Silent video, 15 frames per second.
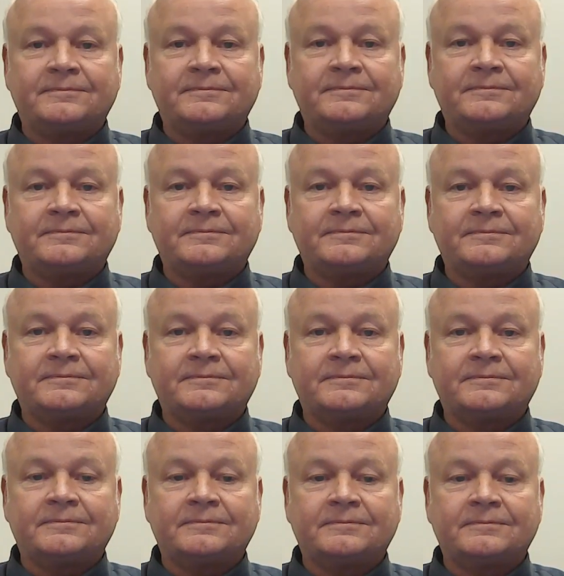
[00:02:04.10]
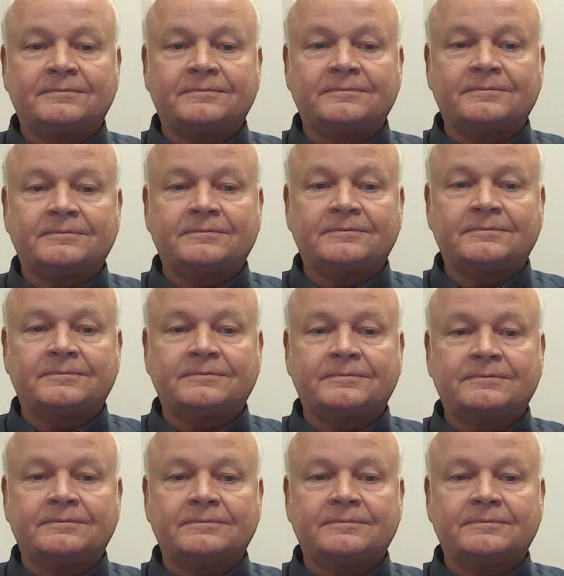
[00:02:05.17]

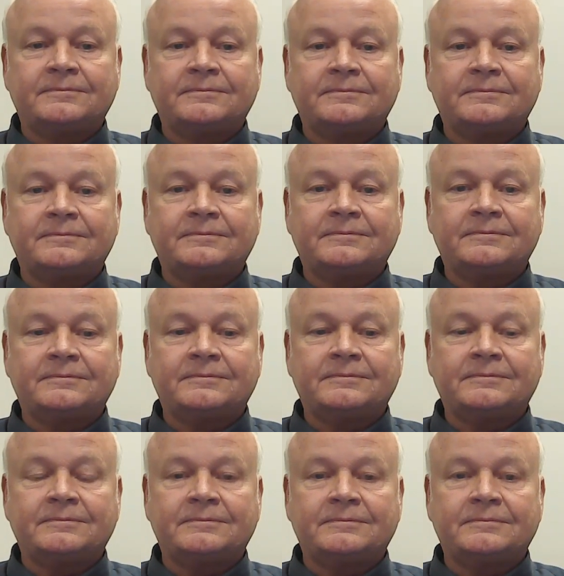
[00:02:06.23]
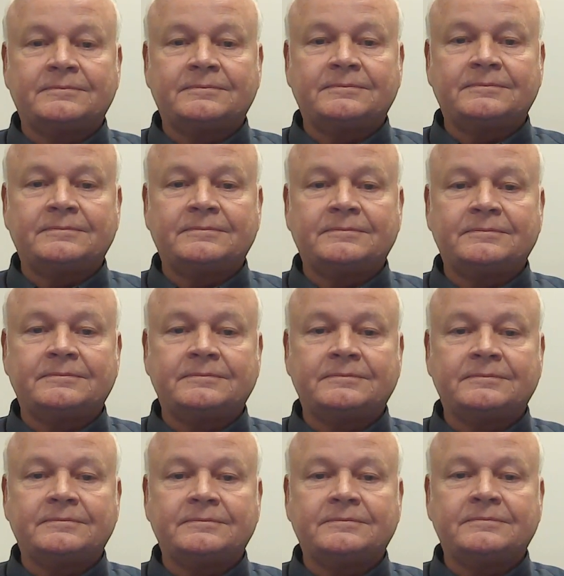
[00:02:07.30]

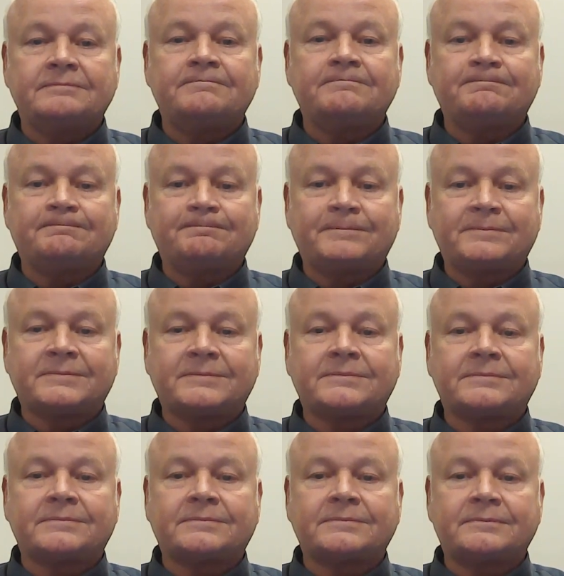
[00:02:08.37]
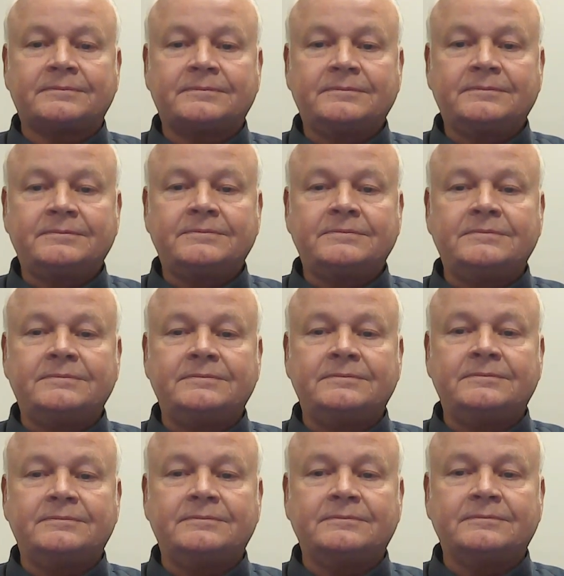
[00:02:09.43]

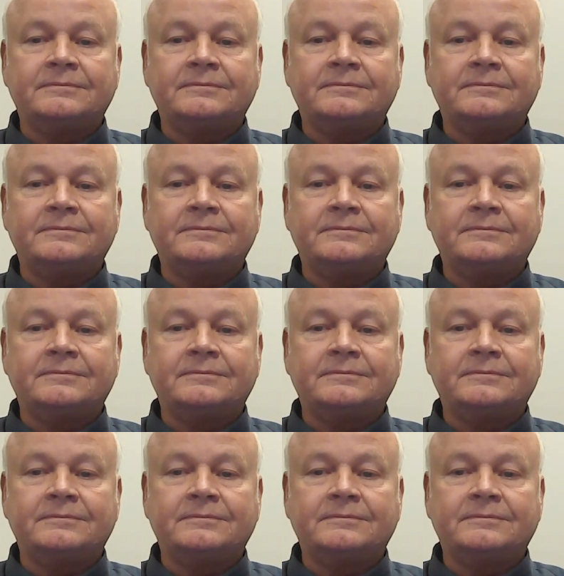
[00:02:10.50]
[no speech]